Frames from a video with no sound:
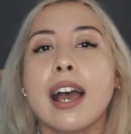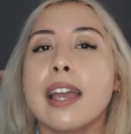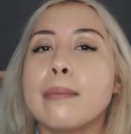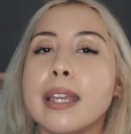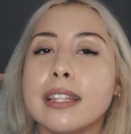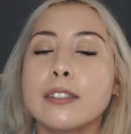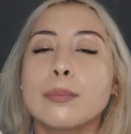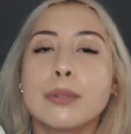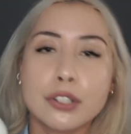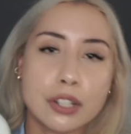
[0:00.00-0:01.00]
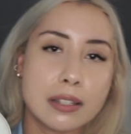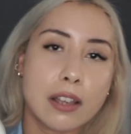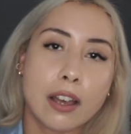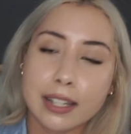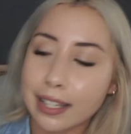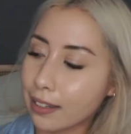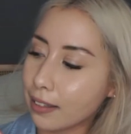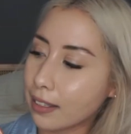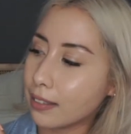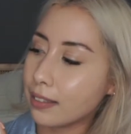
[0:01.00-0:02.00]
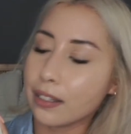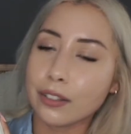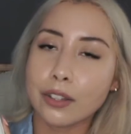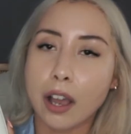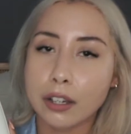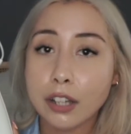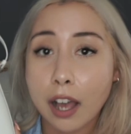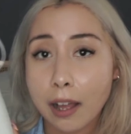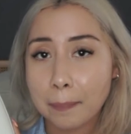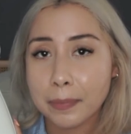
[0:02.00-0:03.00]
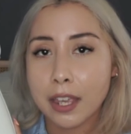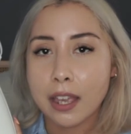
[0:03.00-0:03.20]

I made this purchase on Italist.com,